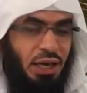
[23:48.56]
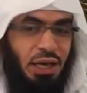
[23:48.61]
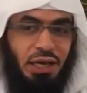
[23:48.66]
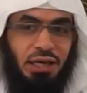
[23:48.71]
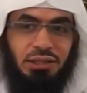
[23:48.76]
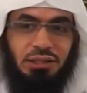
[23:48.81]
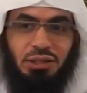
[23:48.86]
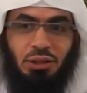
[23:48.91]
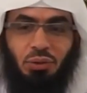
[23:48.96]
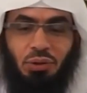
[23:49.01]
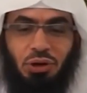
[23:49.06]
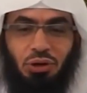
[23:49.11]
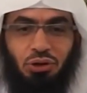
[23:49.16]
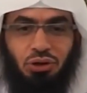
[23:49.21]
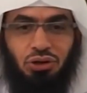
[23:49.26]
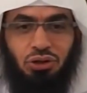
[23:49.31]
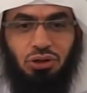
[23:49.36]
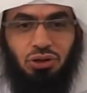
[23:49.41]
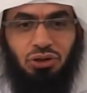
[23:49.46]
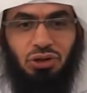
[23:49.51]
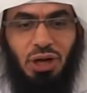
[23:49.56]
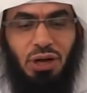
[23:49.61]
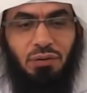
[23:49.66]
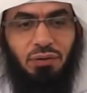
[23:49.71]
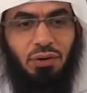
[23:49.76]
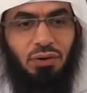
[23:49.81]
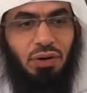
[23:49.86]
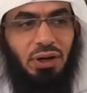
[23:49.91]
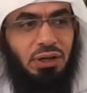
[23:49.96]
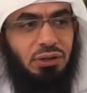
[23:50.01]
He's the one who used to
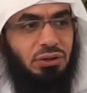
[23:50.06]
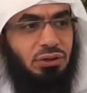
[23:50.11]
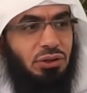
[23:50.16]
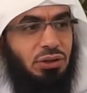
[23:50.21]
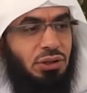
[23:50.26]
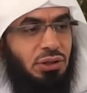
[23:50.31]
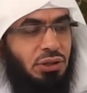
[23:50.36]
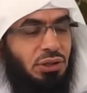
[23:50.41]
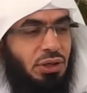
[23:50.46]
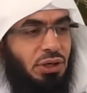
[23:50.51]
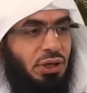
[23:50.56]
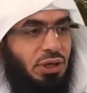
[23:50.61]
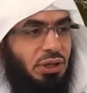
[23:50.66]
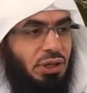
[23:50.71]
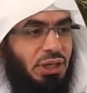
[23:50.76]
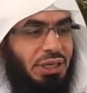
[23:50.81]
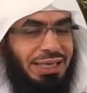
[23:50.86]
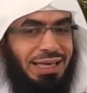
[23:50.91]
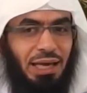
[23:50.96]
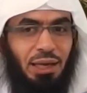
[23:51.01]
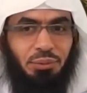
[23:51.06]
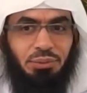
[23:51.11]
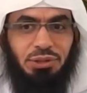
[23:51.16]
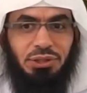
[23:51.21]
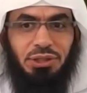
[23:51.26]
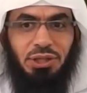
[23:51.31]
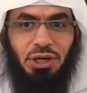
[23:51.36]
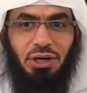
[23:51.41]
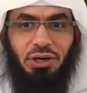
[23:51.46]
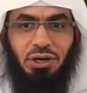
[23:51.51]
travel around the
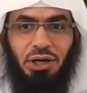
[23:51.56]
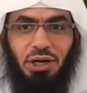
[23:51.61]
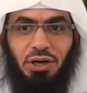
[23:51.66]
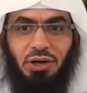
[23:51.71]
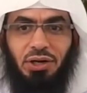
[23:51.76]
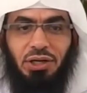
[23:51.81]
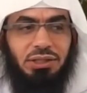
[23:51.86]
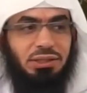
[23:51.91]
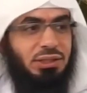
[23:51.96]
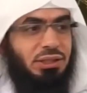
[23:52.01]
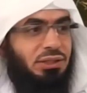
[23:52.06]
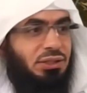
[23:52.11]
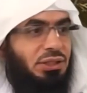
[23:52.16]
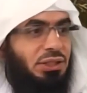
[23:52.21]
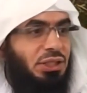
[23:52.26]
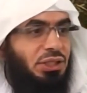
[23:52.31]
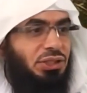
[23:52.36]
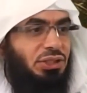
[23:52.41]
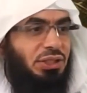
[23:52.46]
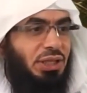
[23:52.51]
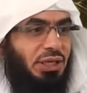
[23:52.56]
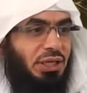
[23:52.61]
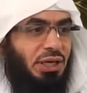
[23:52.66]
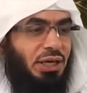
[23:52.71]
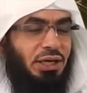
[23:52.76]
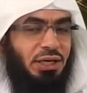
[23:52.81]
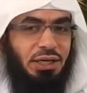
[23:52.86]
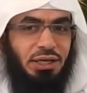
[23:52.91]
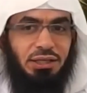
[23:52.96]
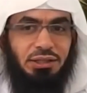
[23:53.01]
camps there and areas and teach the
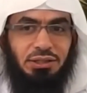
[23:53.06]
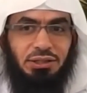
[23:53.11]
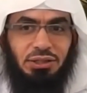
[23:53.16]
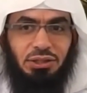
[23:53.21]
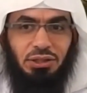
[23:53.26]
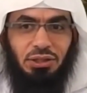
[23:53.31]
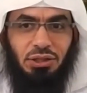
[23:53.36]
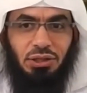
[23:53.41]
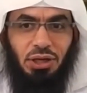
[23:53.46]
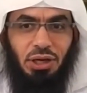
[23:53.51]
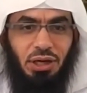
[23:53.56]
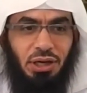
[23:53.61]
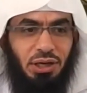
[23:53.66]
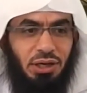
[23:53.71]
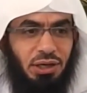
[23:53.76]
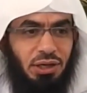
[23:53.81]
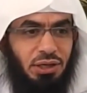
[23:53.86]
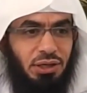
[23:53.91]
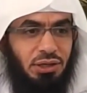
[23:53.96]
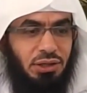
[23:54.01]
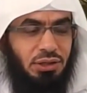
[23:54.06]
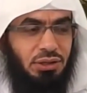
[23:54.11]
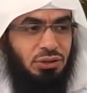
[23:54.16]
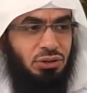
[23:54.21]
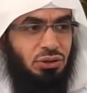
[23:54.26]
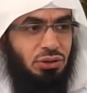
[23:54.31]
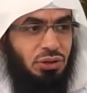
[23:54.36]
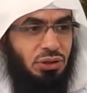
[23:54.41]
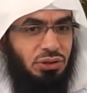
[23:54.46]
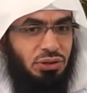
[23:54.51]
young kids
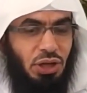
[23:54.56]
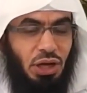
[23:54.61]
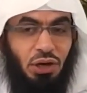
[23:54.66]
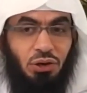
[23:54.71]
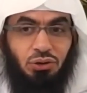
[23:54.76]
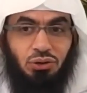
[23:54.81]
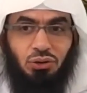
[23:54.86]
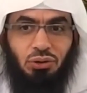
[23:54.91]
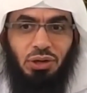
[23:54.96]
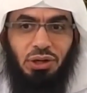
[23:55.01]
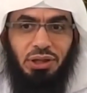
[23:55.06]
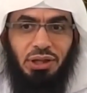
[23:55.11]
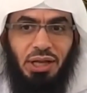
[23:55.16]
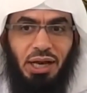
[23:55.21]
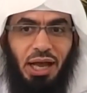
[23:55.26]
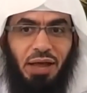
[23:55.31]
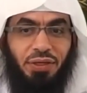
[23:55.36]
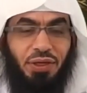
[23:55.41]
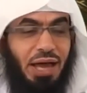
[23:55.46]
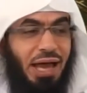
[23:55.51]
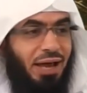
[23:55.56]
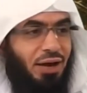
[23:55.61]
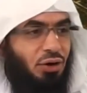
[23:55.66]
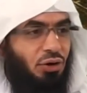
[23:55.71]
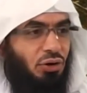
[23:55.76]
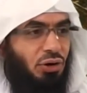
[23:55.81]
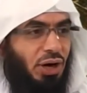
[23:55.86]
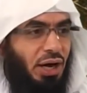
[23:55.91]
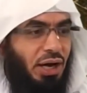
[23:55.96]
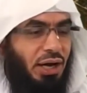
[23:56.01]
al-usul al-thalatha and
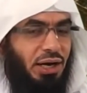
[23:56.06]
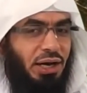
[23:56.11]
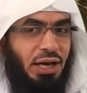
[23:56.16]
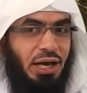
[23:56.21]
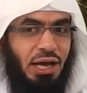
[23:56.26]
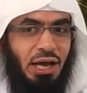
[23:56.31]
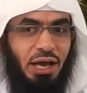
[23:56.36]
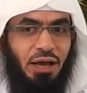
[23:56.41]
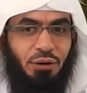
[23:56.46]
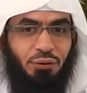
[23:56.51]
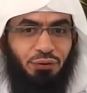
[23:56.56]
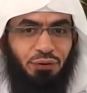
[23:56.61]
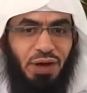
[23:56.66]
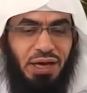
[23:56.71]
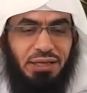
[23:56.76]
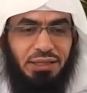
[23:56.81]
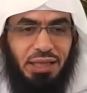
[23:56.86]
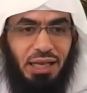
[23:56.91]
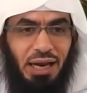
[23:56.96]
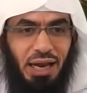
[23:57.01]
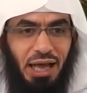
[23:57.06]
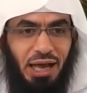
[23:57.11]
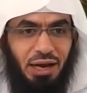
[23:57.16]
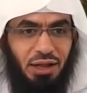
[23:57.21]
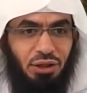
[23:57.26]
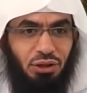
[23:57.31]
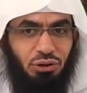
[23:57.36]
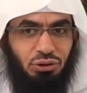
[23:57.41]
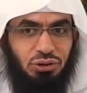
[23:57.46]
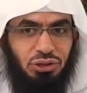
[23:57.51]
Quran. In fact, a lot
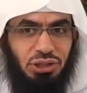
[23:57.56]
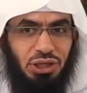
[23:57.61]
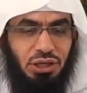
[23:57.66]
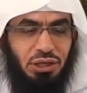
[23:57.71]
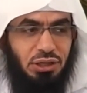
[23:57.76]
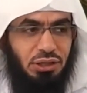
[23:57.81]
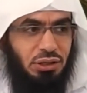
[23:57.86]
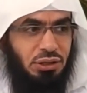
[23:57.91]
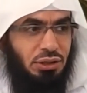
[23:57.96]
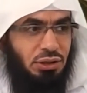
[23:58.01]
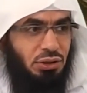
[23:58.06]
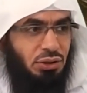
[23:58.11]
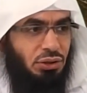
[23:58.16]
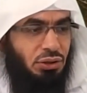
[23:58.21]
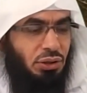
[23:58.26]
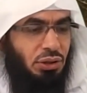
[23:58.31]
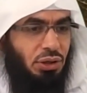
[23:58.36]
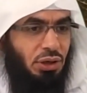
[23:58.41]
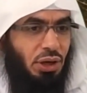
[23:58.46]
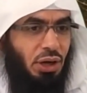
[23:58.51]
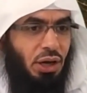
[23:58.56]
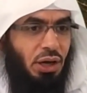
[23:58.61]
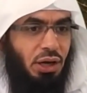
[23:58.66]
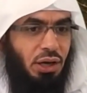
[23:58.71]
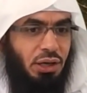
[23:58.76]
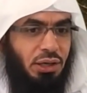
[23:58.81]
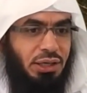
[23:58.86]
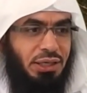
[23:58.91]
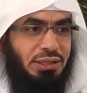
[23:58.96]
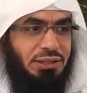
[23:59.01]
of those young
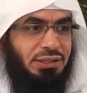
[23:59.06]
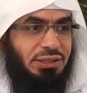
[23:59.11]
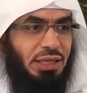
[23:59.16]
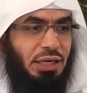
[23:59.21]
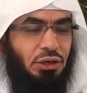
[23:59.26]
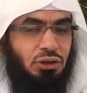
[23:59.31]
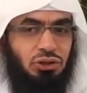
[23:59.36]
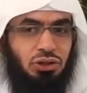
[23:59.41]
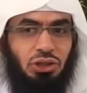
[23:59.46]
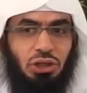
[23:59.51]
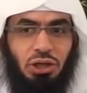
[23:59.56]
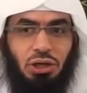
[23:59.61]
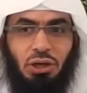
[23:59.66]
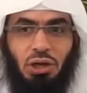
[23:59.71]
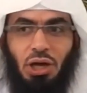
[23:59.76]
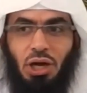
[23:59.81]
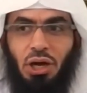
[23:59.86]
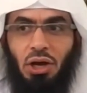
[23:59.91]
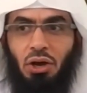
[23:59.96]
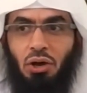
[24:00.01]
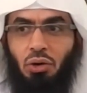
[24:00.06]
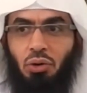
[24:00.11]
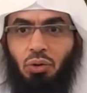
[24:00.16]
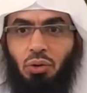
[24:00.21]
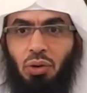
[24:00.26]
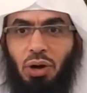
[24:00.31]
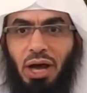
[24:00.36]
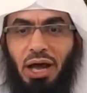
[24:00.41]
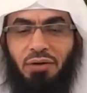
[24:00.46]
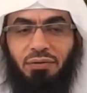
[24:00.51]
kids that you see
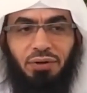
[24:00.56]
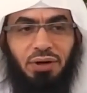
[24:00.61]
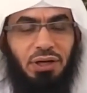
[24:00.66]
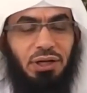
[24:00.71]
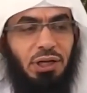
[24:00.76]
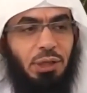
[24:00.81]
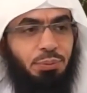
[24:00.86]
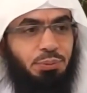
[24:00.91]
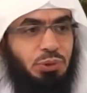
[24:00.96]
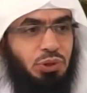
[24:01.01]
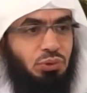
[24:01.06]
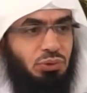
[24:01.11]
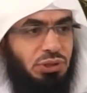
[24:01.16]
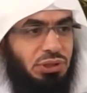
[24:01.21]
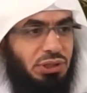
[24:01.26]
who have clips